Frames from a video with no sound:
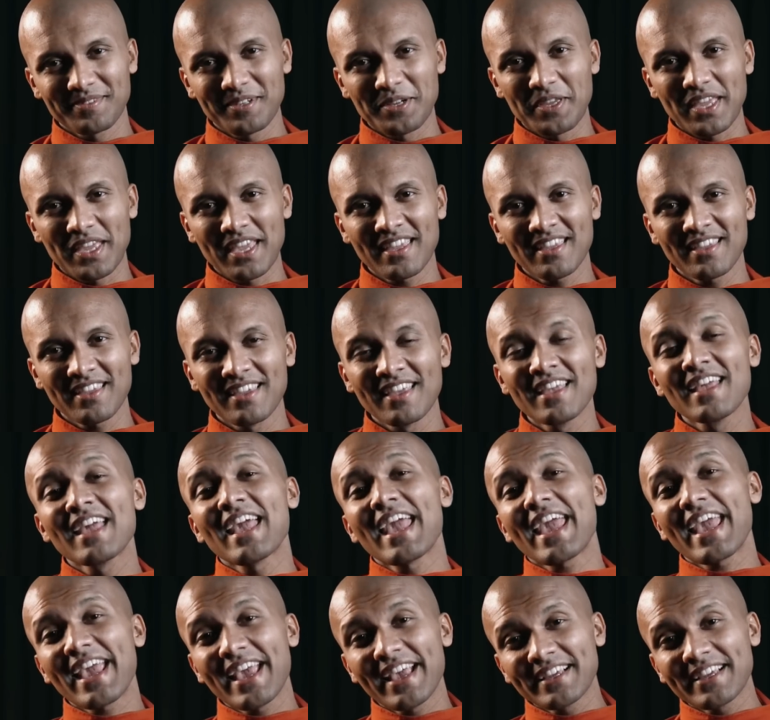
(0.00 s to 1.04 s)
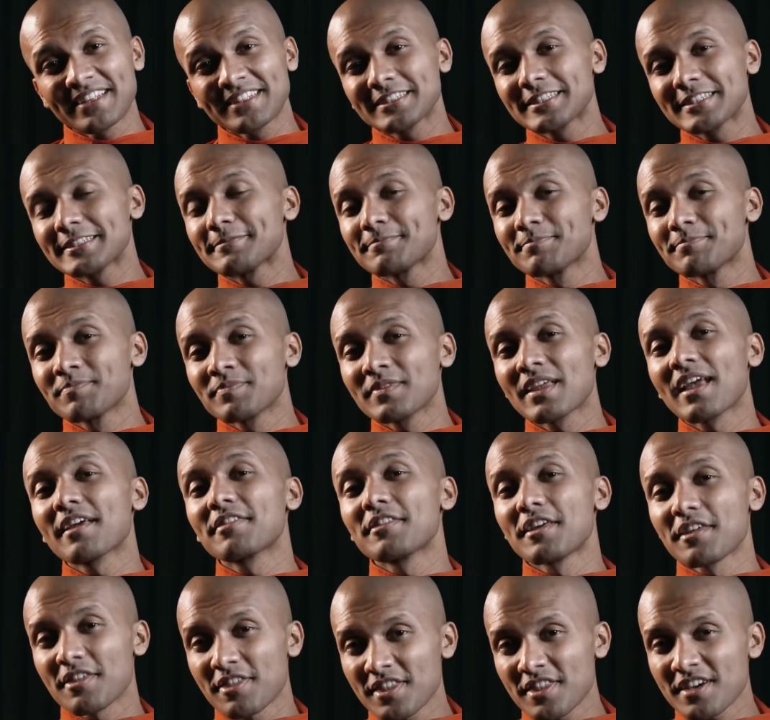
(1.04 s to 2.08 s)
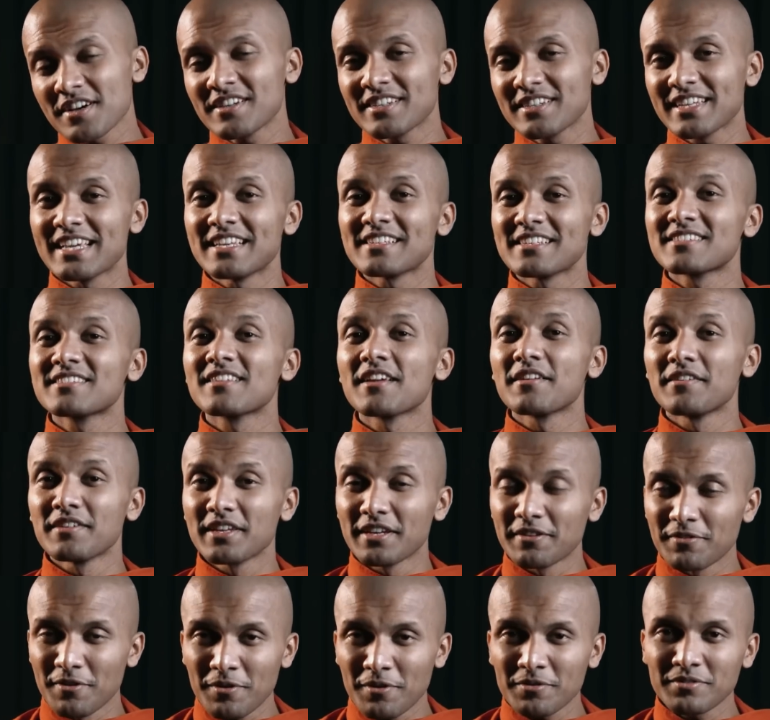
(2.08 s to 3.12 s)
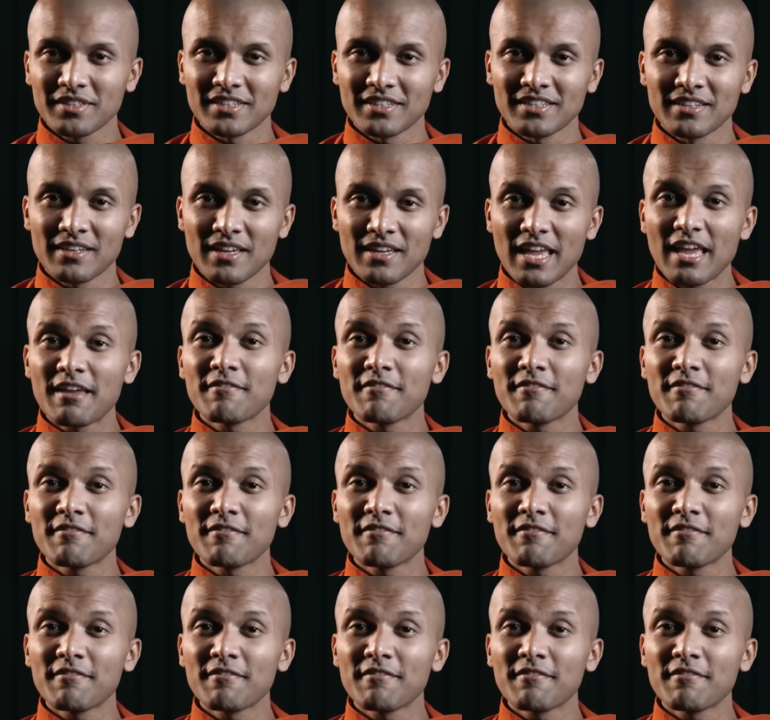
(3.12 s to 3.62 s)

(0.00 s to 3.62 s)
Okay? And the third is the Nirodha.